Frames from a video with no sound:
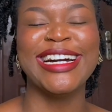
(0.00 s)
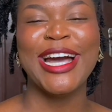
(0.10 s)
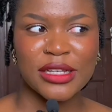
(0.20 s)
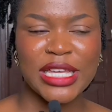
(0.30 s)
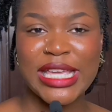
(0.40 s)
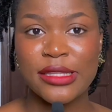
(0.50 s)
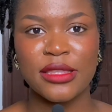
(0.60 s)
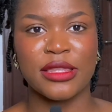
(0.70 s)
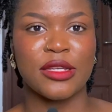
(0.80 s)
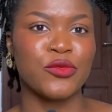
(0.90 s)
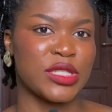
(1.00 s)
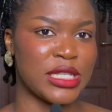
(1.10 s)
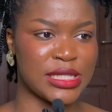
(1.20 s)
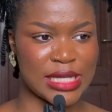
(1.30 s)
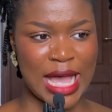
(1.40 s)
The in things
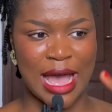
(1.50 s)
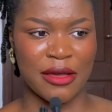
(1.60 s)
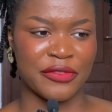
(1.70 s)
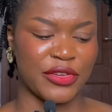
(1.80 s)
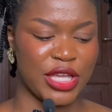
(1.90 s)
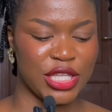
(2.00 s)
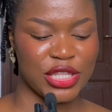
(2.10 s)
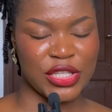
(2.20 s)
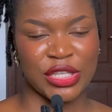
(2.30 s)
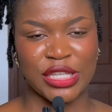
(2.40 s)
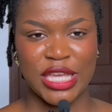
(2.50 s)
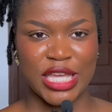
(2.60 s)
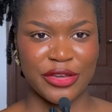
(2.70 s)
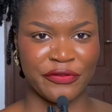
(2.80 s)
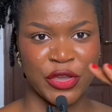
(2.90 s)
is to have the
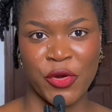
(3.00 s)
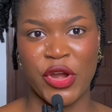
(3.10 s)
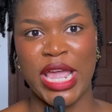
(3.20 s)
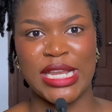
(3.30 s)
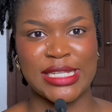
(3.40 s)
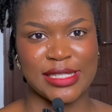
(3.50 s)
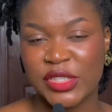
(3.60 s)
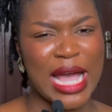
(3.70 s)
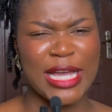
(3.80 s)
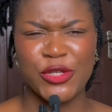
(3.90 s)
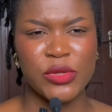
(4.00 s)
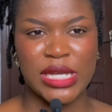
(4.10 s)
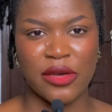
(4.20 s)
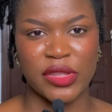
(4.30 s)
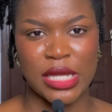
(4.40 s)
figure 8. I don't
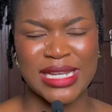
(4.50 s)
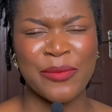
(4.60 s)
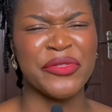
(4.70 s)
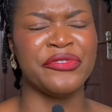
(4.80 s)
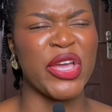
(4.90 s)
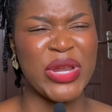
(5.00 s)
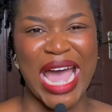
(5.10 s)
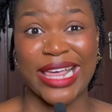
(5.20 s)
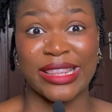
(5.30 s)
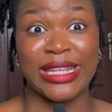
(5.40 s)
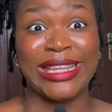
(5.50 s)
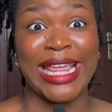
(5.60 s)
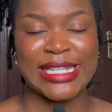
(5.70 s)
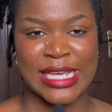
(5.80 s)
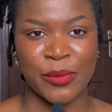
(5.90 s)
have that. I'm a very
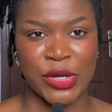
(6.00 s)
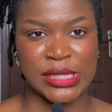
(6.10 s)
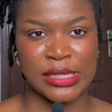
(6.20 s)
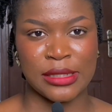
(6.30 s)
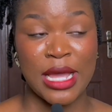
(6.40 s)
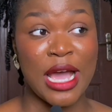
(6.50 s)
athletic person.